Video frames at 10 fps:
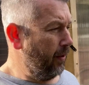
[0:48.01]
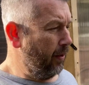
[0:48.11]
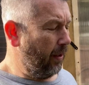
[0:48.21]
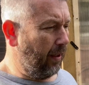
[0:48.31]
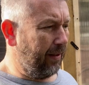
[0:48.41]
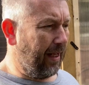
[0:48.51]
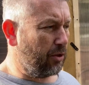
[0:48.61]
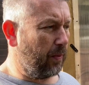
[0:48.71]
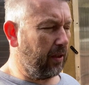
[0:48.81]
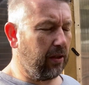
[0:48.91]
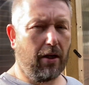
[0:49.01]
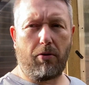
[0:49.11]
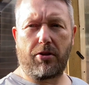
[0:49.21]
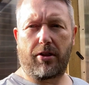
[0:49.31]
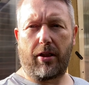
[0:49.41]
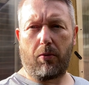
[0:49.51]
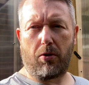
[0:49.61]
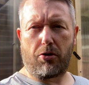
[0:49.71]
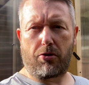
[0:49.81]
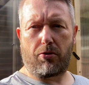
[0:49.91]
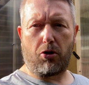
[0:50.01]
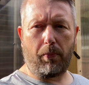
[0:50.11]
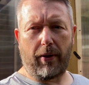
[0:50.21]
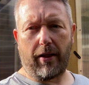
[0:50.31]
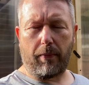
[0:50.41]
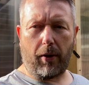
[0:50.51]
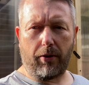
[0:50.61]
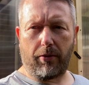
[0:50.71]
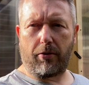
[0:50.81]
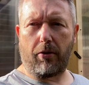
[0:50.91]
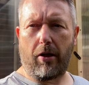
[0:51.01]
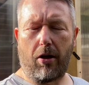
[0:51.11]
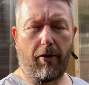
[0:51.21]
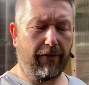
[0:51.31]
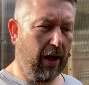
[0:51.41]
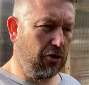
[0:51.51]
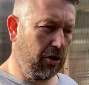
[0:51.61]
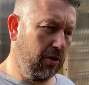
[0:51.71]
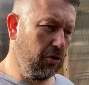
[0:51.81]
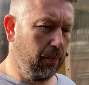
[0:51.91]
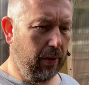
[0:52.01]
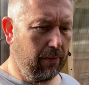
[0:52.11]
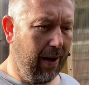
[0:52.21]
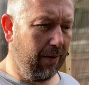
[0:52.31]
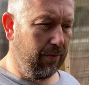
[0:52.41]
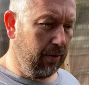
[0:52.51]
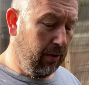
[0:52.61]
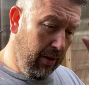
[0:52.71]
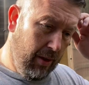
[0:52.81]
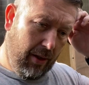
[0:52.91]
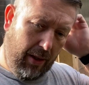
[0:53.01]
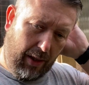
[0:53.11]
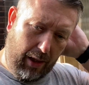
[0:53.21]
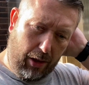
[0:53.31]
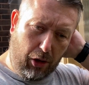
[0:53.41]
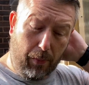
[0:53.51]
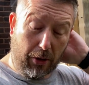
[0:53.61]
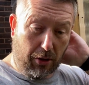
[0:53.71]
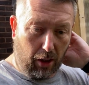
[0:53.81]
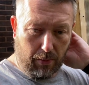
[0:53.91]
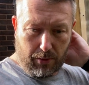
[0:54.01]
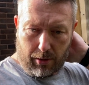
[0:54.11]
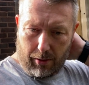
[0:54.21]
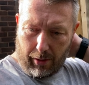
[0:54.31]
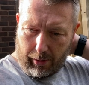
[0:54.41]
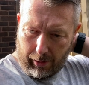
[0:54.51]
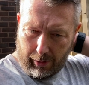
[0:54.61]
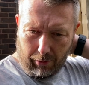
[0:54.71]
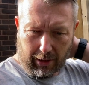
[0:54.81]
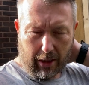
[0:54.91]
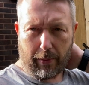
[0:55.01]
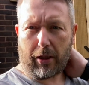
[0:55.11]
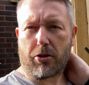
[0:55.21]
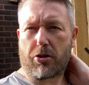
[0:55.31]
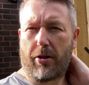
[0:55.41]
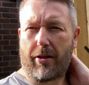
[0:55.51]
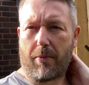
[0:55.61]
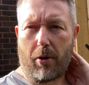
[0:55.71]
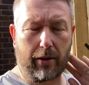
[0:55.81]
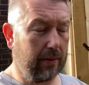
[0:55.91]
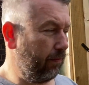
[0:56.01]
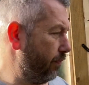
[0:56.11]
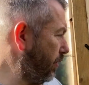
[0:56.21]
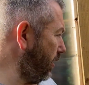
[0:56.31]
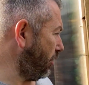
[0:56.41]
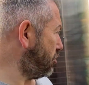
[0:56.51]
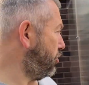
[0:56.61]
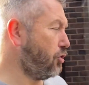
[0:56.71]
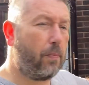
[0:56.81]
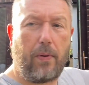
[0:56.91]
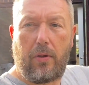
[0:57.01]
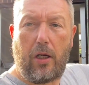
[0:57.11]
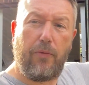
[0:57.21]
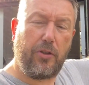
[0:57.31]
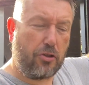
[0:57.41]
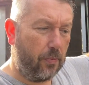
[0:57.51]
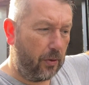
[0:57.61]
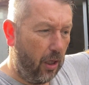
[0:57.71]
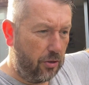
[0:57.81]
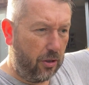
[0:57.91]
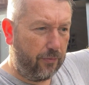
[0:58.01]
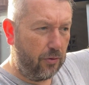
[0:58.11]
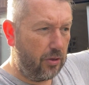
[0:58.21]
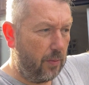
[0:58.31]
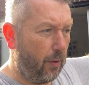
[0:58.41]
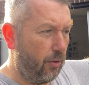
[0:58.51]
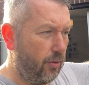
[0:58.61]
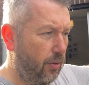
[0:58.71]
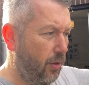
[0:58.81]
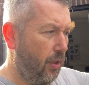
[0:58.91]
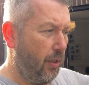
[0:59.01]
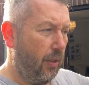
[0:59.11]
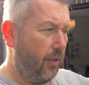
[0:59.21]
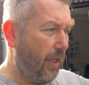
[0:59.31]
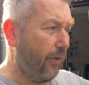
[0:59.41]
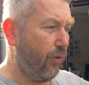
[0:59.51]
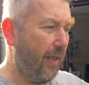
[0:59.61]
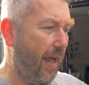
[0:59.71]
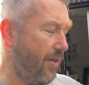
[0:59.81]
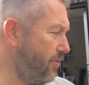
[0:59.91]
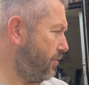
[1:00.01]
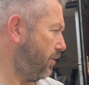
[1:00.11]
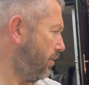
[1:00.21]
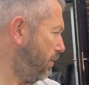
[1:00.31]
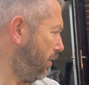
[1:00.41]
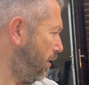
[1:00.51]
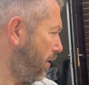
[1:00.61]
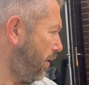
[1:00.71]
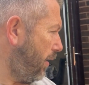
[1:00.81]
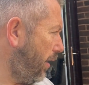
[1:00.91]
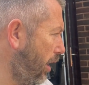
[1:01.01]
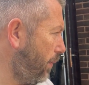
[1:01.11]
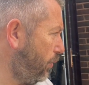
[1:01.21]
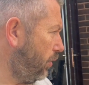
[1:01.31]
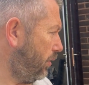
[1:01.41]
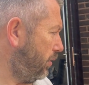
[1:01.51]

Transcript: last week, I noticed it was jumping out the pond, doing a lot of flashing, jumping around a couple of times. I was getting a bit concerned that it might actually jump over the jump guards at the front of the pond. Thankfully it hasn't, but